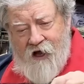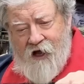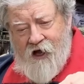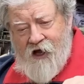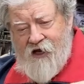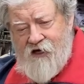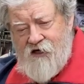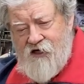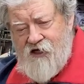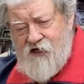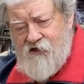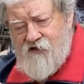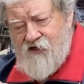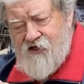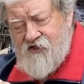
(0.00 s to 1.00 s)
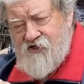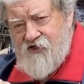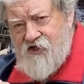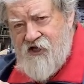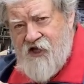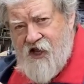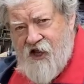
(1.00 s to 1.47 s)
I need this
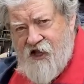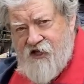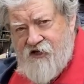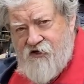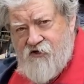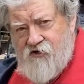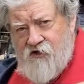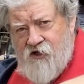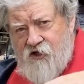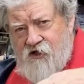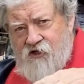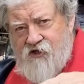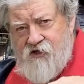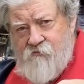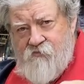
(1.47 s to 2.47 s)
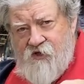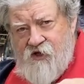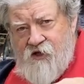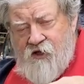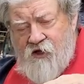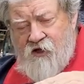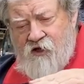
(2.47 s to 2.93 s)
D handle to
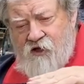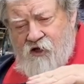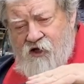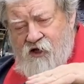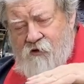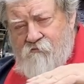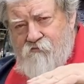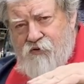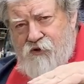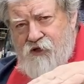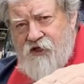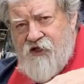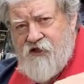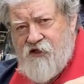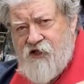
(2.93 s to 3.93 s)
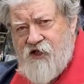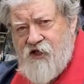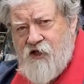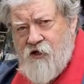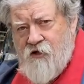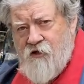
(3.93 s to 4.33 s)
be completely